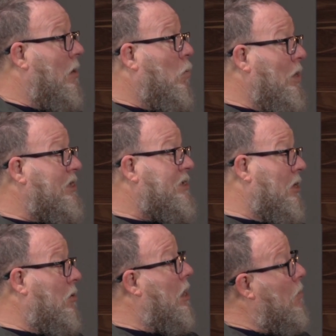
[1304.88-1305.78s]
We
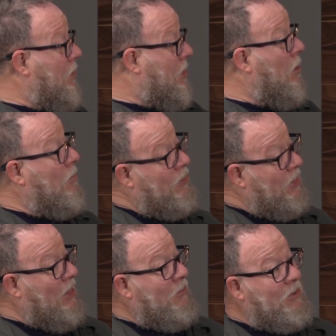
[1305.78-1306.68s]
still go with Cobra with the
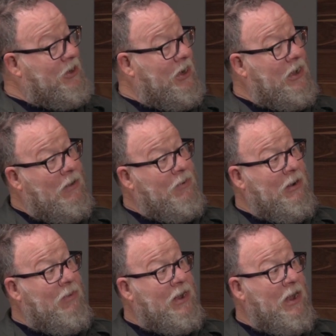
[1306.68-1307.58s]
leather machine
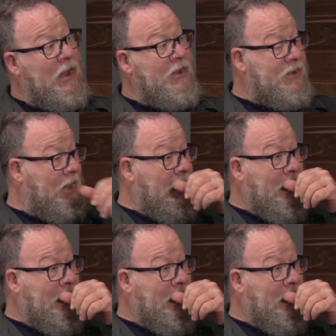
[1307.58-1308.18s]
company because